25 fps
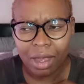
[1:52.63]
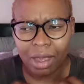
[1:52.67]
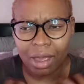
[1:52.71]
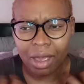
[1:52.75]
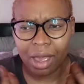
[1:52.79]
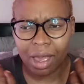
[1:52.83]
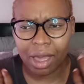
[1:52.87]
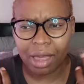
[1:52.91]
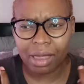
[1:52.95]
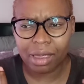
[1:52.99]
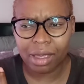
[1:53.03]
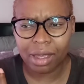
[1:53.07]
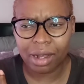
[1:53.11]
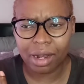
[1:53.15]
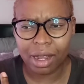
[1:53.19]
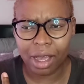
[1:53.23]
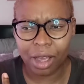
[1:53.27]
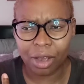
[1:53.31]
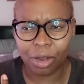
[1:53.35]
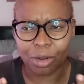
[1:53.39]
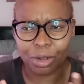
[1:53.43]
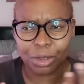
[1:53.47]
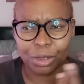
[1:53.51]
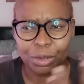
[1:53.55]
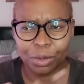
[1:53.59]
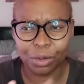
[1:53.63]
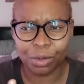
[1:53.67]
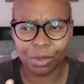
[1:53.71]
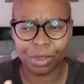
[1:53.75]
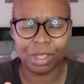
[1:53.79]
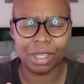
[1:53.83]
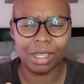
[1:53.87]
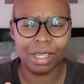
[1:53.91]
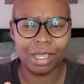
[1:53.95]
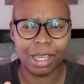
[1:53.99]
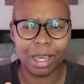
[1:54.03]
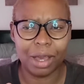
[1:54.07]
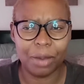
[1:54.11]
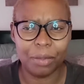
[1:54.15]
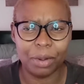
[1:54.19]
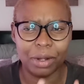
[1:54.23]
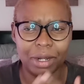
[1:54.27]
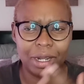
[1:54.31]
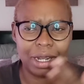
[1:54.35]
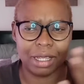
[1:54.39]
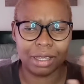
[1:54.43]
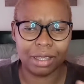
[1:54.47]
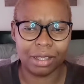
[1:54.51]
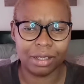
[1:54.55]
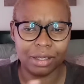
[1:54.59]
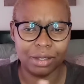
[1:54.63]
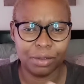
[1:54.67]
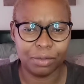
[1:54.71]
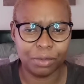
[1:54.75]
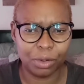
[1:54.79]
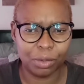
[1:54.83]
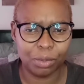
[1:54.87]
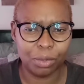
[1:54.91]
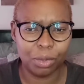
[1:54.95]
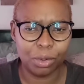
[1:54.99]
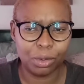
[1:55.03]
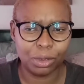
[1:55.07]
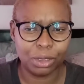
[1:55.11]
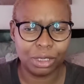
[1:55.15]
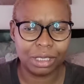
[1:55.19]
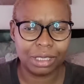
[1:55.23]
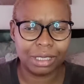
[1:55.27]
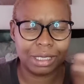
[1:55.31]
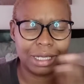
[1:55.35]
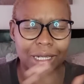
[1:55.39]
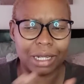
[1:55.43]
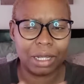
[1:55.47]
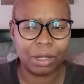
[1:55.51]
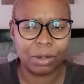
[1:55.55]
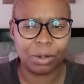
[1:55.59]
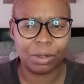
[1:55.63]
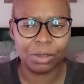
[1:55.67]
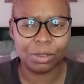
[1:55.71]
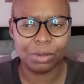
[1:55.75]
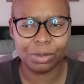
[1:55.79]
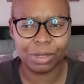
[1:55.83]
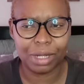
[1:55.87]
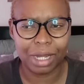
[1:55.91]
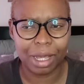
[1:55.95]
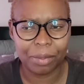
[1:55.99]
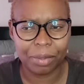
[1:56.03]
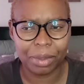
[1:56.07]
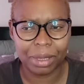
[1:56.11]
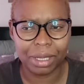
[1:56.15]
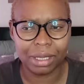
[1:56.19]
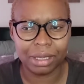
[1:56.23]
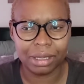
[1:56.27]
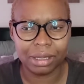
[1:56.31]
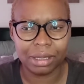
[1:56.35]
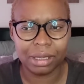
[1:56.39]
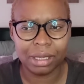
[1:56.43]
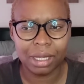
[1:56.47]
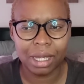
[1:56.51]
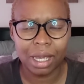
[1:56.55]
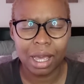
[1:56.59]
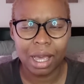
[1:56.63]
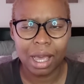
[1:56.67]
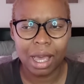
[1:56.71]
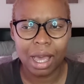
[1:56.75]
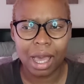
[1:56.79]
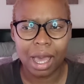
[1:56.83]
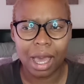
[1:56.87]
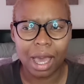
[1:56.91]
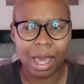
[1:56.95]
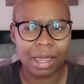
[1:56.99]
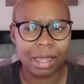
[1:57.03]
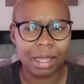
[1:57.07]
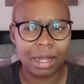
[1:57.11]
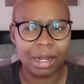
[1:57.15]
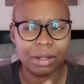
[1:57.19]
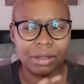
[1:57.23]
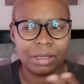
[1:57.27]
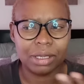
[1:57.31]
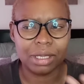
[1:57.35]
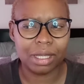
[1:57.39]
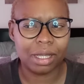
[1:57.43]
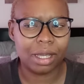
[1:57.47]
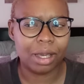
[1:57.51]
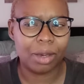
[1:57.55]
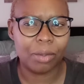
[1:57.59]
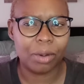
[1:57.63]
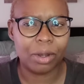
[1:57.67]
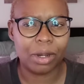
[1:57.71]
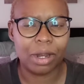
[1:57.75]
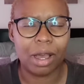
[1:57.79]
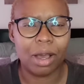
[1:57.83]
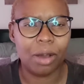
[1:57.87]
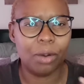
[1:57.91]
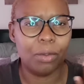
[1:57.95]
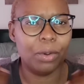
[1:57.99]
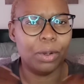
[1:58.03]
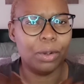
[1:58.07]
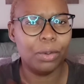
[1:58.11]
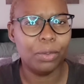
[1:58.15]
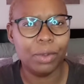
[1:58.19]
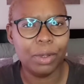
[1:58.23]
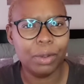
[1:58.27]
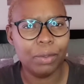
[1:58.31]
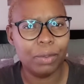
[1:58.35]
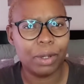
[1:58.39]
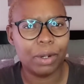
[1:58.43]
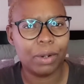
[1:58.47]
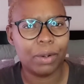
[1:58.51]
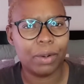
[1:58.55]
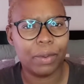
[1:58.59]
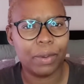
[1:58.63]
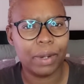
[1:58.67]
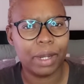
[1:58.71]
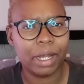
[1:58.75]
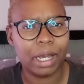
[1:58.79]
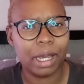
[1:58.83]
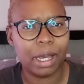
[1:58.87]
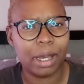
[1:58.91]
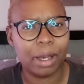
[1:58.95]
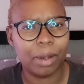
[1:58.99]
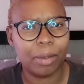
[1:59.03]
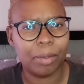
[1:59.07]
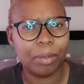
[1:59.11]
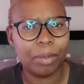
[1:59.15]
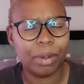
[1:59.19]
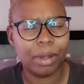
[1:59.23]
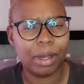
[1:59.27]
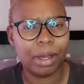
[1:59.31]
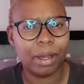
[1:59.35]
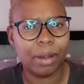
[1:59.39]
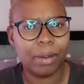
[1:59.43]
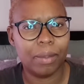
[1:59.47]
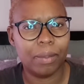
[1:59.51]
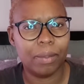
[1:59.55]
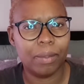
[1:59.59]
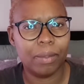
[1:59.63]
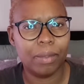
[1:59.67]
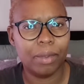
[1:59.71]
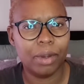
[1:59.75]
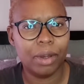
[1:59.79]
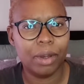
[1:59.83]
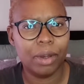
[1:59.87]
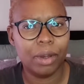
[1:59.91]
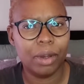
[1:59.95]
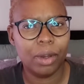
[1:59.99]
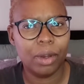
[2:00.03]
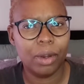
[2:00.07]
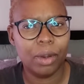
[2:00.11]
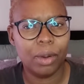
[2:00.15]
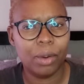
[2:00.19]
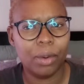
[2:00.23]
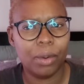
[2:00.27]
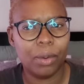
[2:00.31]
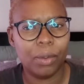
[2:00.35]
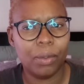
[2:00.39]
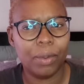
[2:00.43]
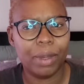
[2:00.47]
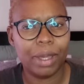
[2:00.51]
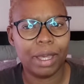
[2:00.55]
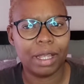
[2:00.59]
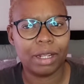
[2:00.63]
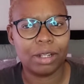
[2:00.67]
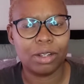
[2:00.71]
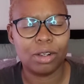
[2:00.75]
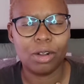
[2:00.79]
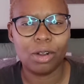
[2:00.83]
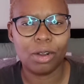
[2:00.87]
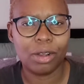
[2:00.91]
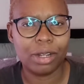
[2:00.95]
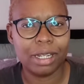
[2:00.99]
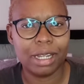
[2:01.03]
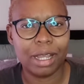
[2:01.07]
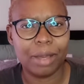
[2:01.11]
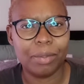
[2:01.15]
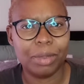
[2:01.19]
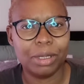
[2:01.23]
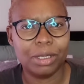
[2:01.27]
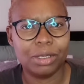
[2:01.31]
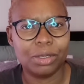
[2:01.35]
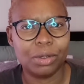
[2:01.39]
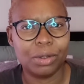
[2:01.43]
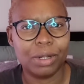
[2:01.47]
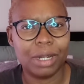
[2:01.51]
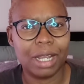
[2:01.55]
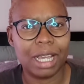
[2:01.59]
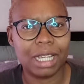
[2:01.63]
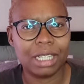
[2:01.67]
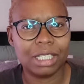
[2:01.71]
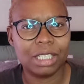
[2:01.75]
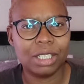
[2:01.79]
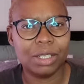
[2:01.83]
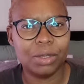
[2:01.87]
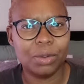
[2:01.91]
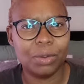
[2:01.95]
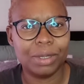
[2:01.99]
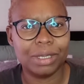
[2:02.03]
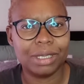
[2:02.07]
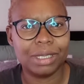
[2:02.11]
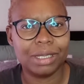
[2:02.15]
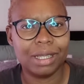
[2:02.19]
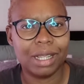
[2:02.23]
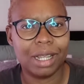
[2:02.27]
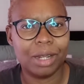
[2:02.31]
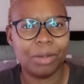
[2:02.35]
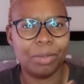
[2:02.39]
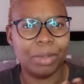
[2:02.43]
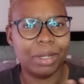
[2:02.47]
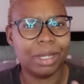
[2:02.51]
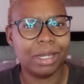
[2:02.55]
And then I got to thinking about like the different portions, and I got to nappies. And then I was thinking about how when we were growing up, we had cloth nappies, so it actually wasn't that big a